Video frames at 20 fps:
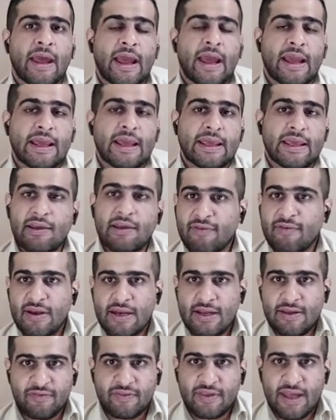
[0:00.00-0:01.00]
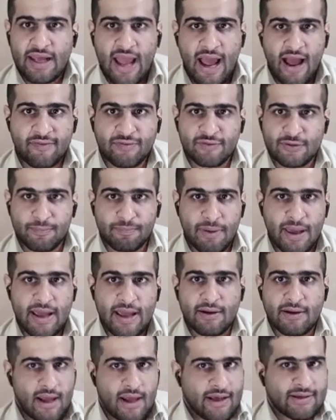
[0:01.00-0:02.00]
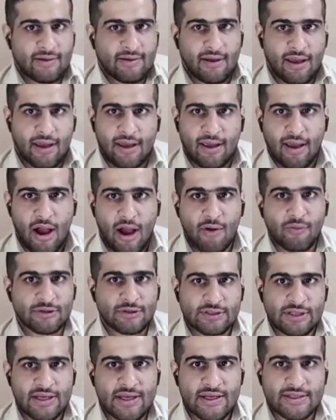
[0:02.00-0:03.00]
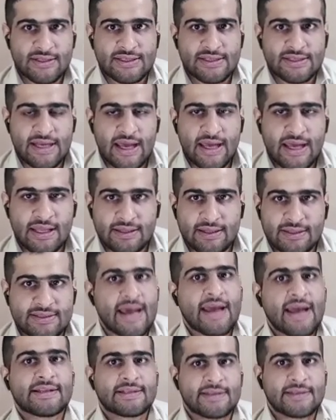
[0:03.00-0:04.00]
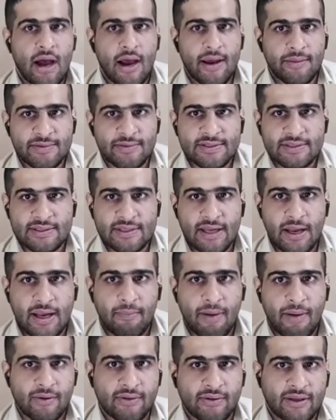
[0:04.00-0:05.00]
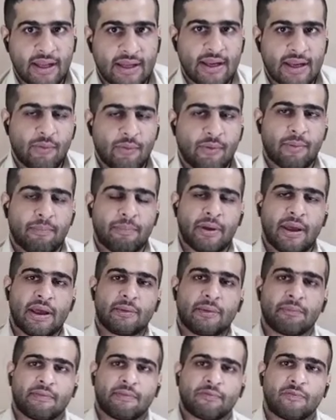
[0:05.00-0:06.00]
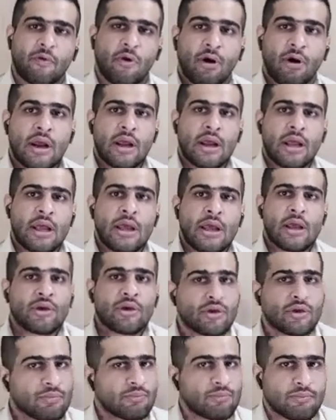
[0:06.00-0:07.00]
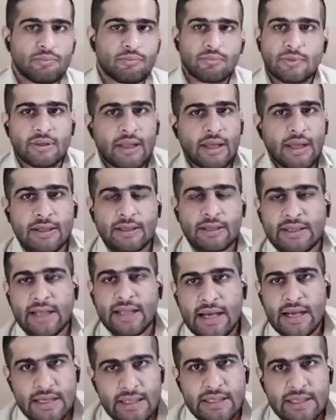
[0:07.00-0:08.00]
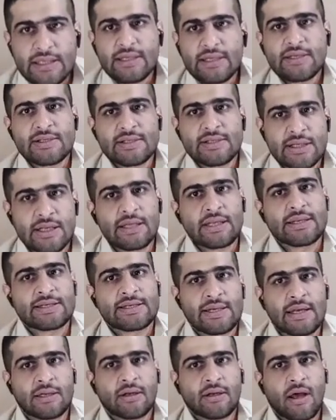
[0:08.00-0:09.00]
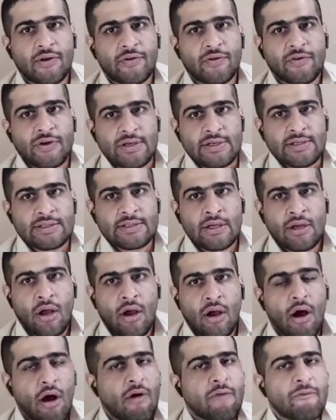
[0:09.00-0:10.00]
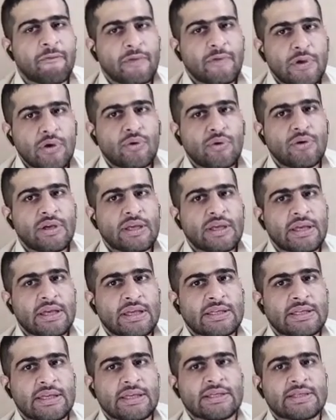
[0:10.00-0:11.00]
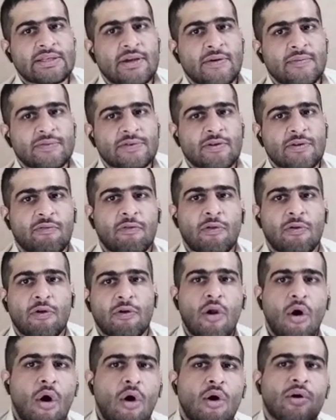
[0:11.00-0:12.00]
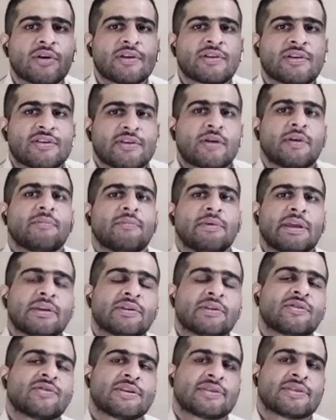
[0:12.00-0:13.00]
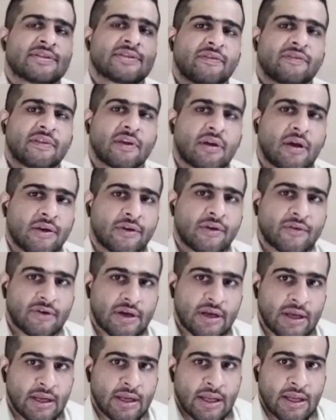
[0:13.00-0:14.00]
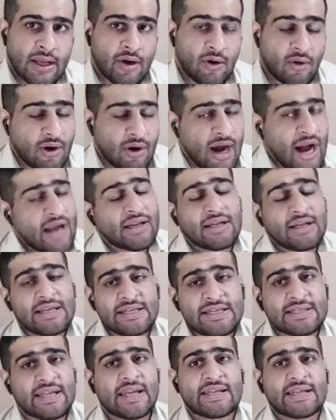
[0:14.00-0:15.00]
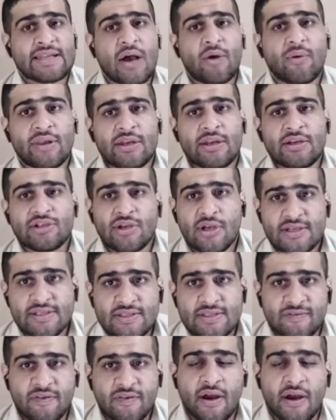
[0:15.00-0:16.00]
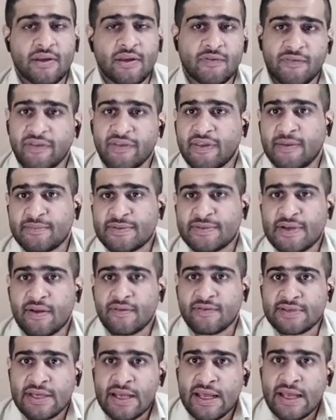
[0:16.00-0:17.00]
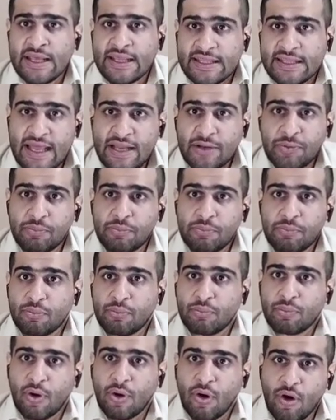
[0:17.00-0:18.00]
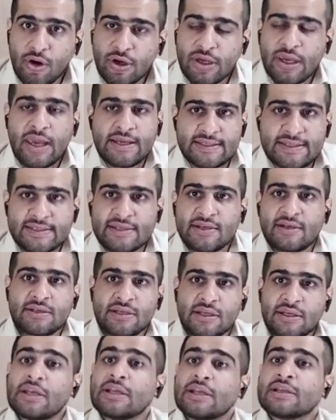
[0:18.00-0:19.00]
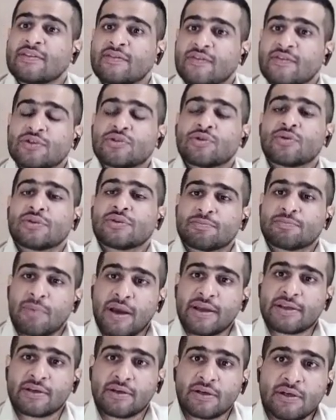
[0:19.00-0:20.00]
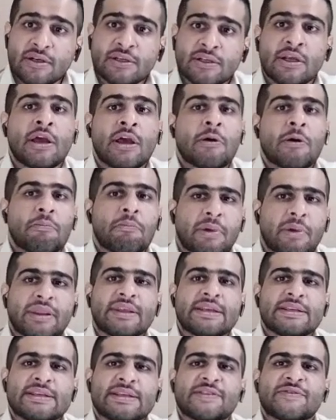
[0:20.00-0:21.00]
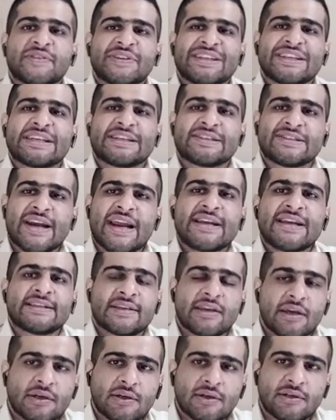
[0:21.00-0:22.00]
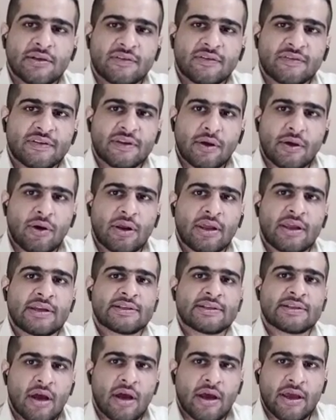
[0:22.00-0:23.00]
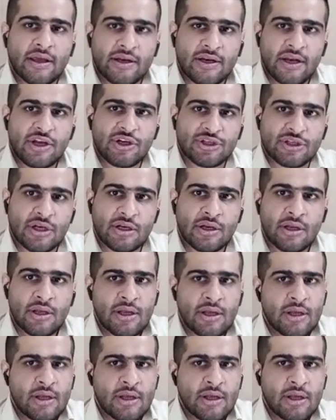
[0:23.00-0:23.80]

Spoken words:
Even if they have to pay, like, I would dare to say 10 times the amount that they were paying before, the leaders in the said countries are viewing it in terms of long-term interest of the country, or at least that's how they justify it for themselves. That, okay, certain individuals might hurt, but this is for the greater good of the entire nation.